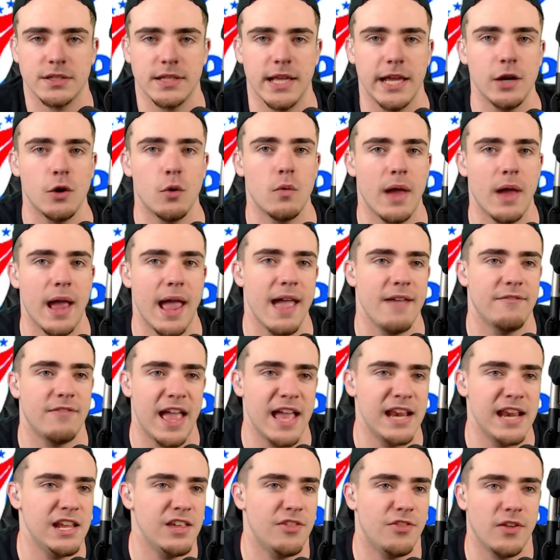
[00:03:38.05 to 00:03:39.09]
They don't have
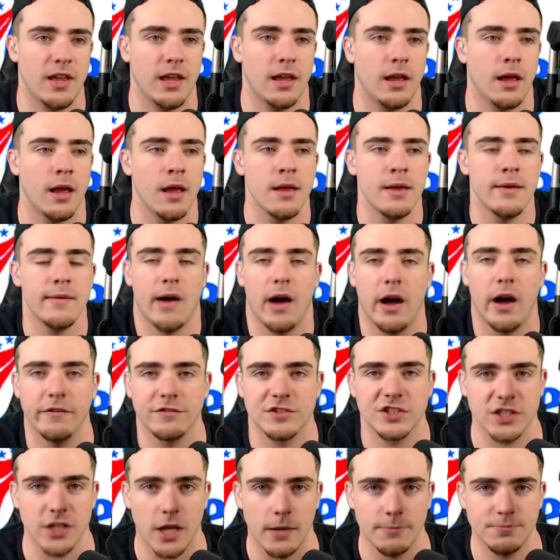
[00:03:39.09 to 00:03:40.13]
anything of
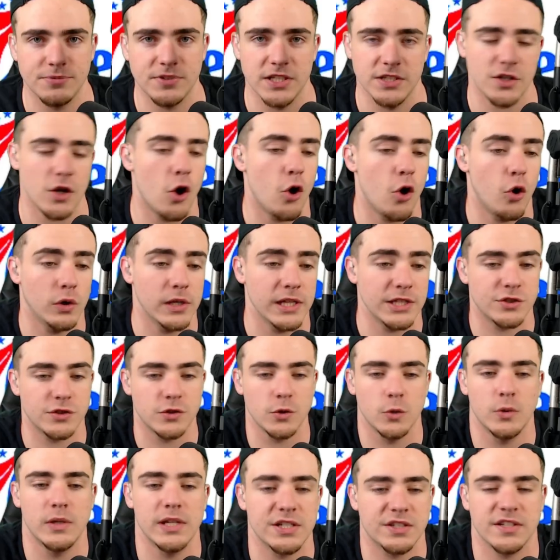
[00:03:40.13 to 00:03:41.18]
substance. Oh, let's
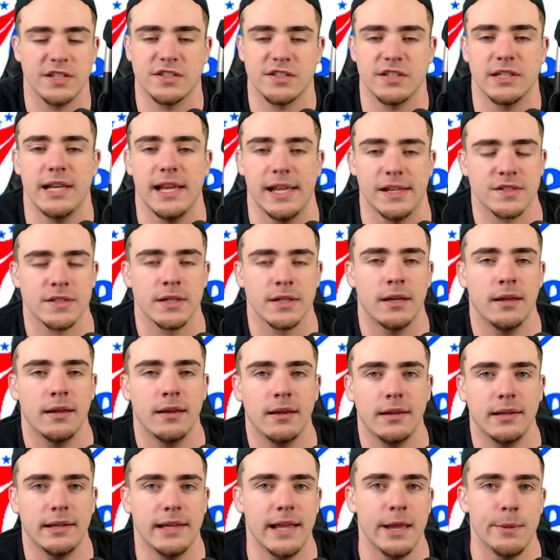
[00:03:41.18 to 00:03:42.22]
do this, this, and this.
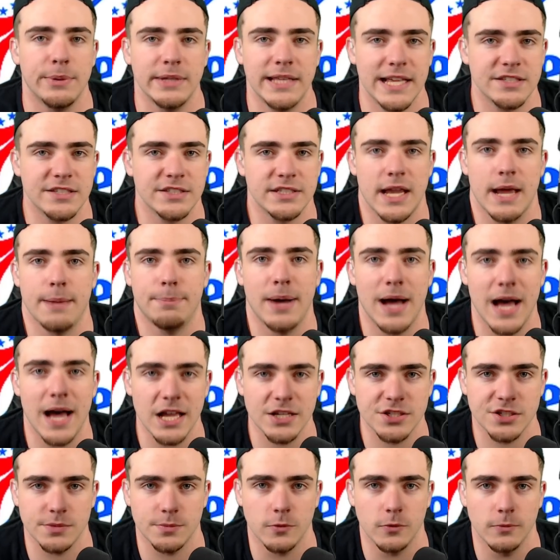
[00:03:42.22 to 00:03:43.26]
Yeah, but that's not
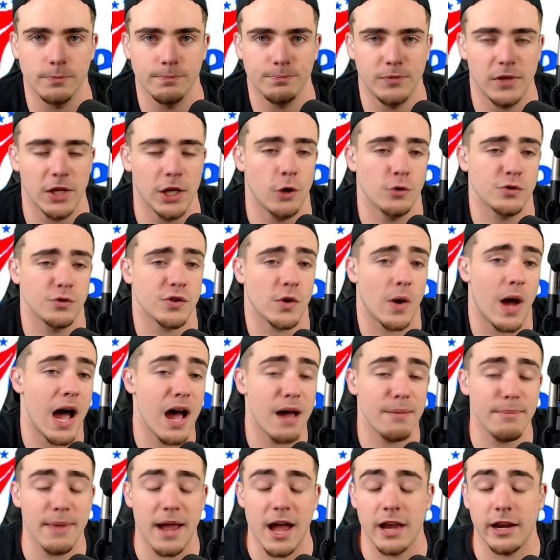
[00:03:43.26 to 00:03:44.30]
possible, you know? So
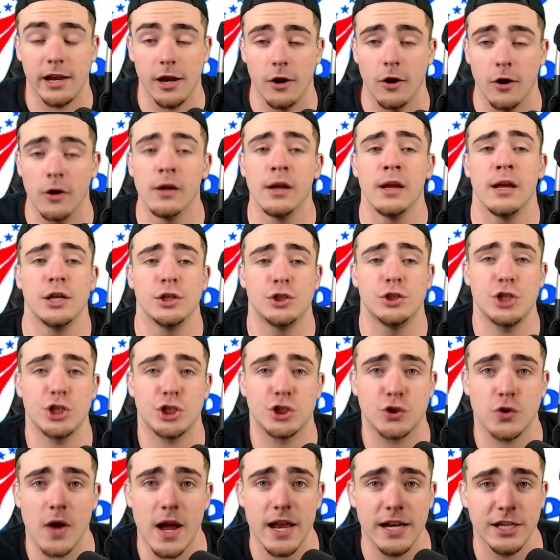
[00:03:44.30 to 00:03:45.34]
I'm out here just
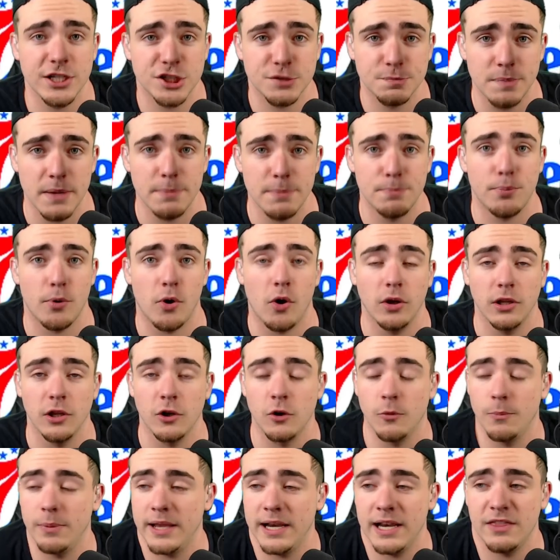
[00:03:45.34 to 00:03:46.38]
trying to spitball a
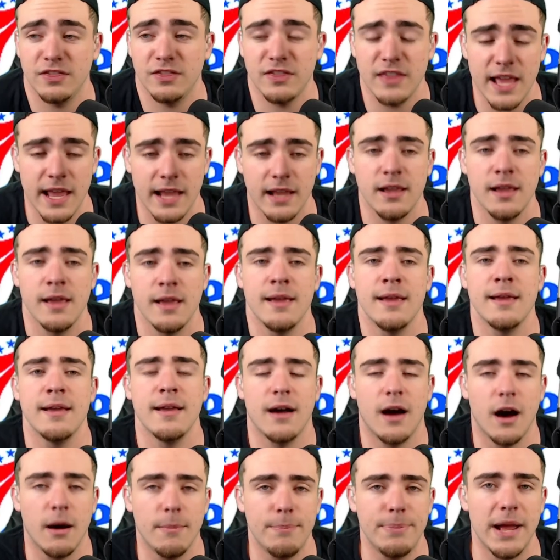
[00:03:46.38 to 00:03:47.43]
little bit and think
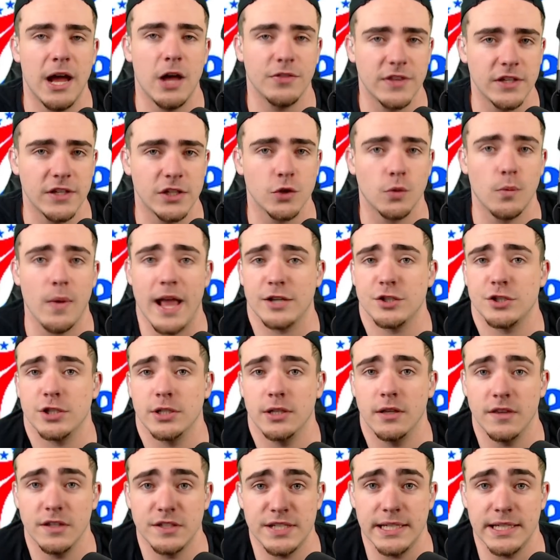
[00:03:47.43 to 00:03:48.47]
about the direction
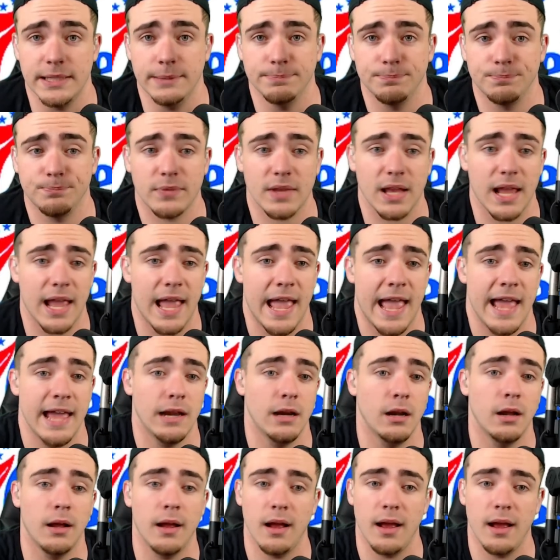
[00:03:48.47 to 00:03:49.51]
of the team.
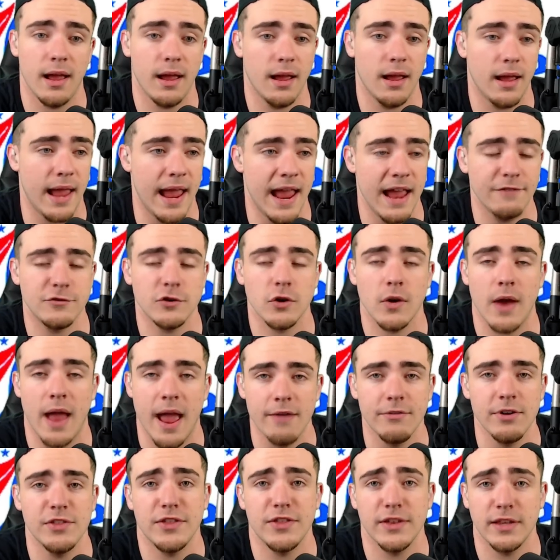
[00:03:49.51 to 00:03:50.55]
And after
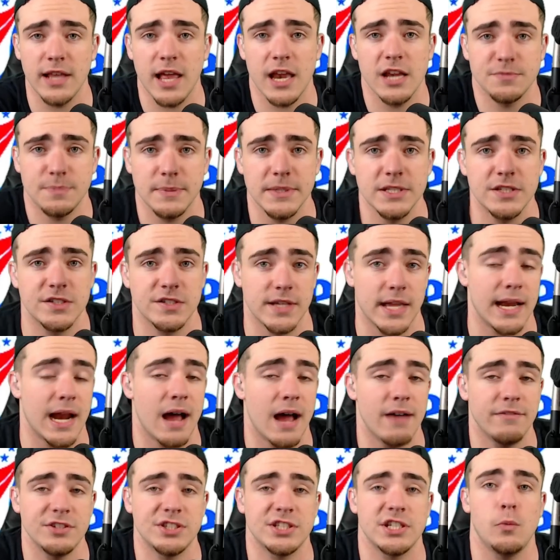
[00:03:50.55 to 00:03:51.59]
everything that has been said,
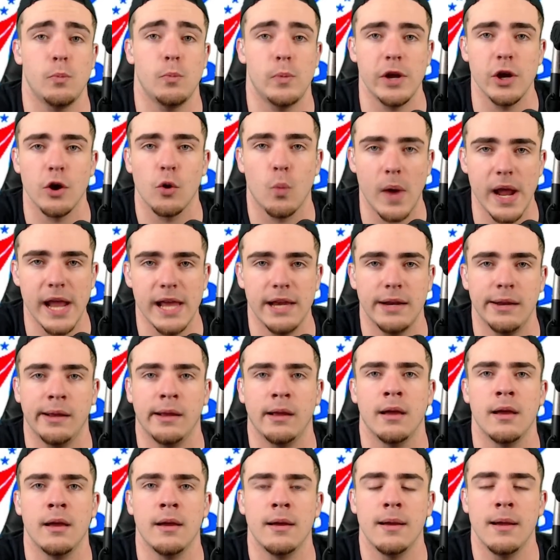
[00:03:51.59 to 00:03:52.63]
obviously we are
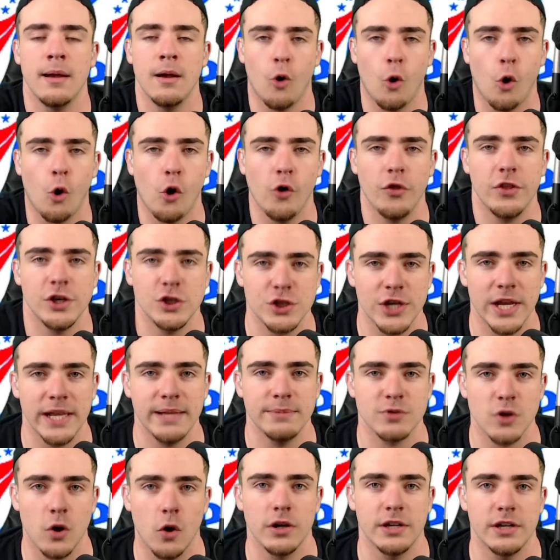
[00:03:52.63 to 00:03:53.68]
waiting on the
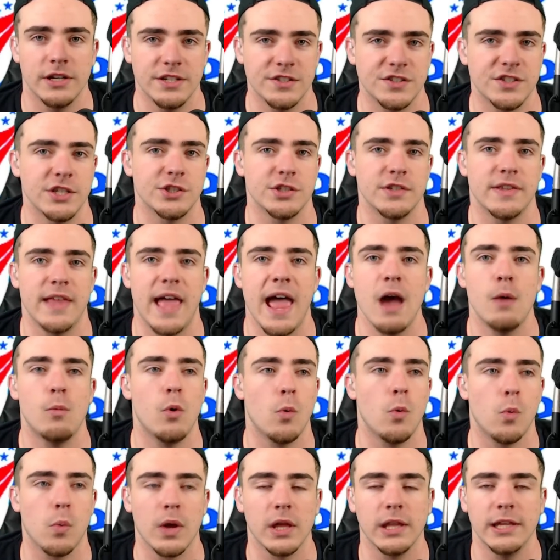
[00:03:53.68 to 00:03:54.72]
James Harden decision. That
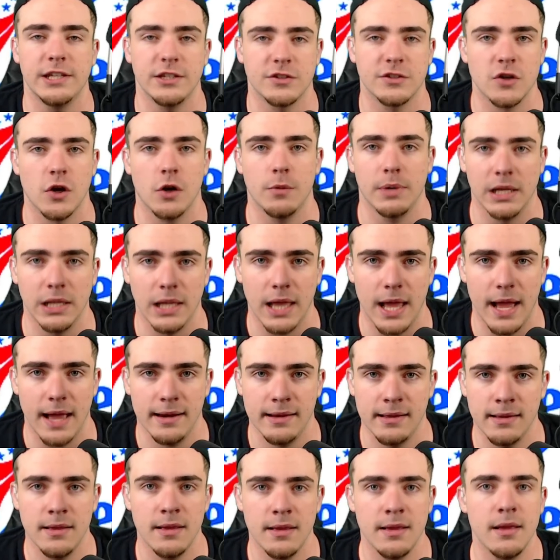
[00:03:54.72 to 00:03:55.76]
will really determine a lot.
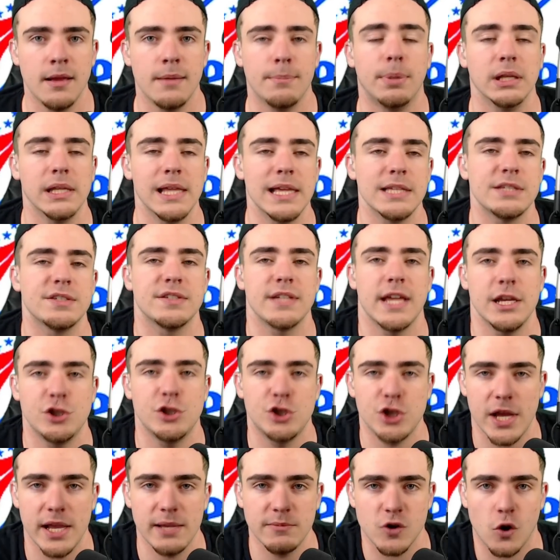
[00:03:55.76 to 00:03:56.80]
But let's say
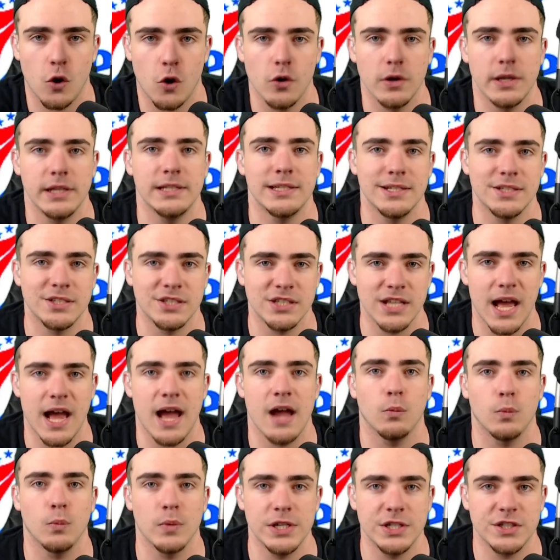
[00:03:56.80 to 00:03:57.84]
James Harden does
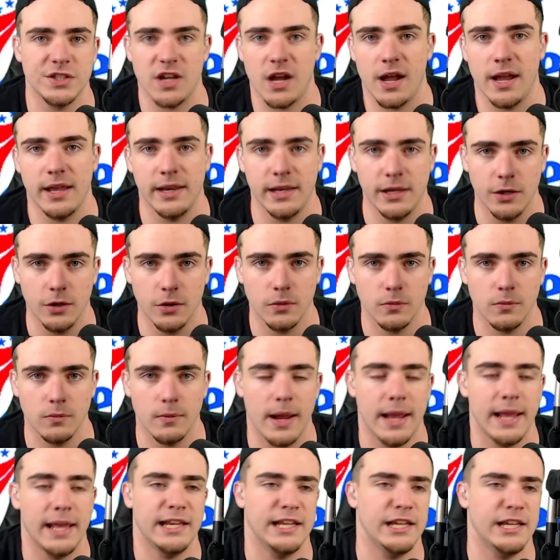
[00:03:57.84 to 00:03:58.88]
not resign here,
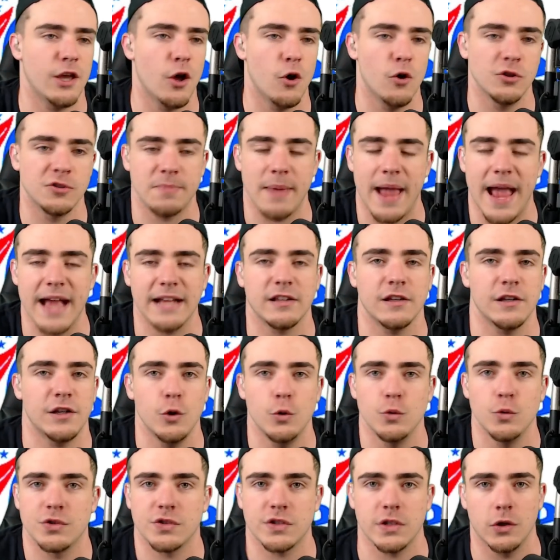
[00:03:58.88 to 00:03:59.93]
right? And he goes back to
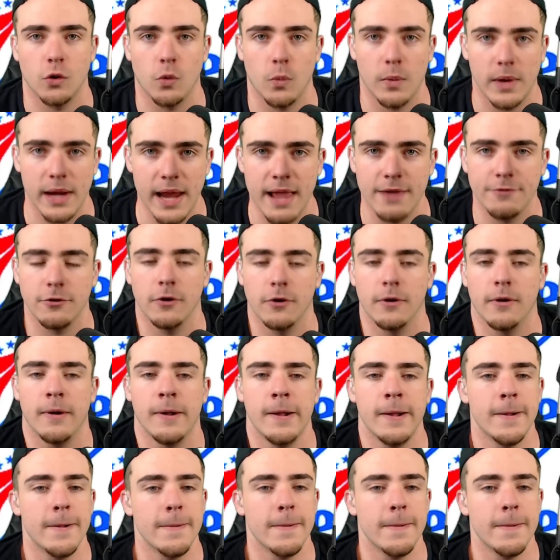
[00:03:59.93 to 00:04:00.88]
Houston or whatever.